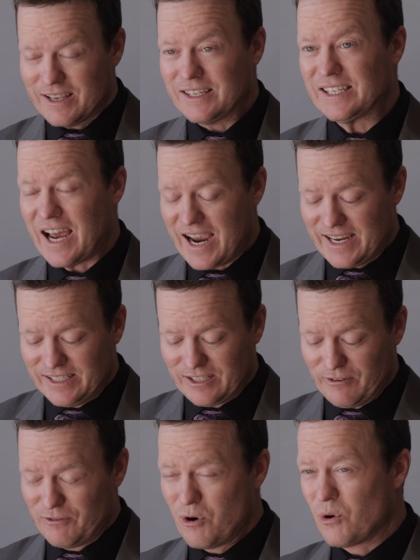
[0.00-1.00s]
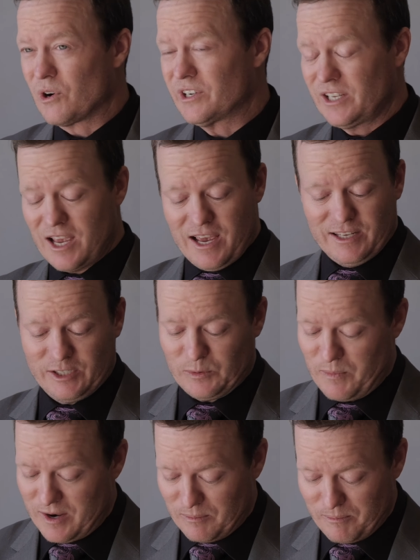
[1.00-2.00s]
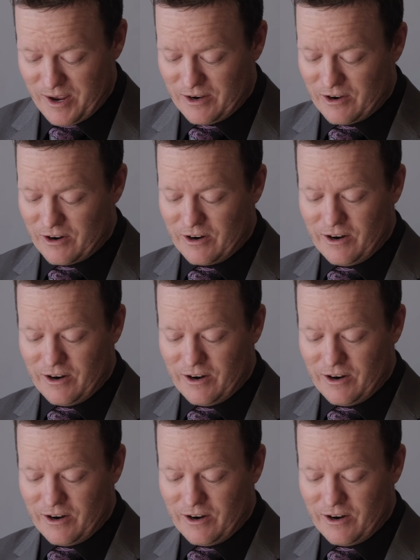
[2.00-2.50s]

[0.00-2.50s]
Zeiss, of course, Smittenbender,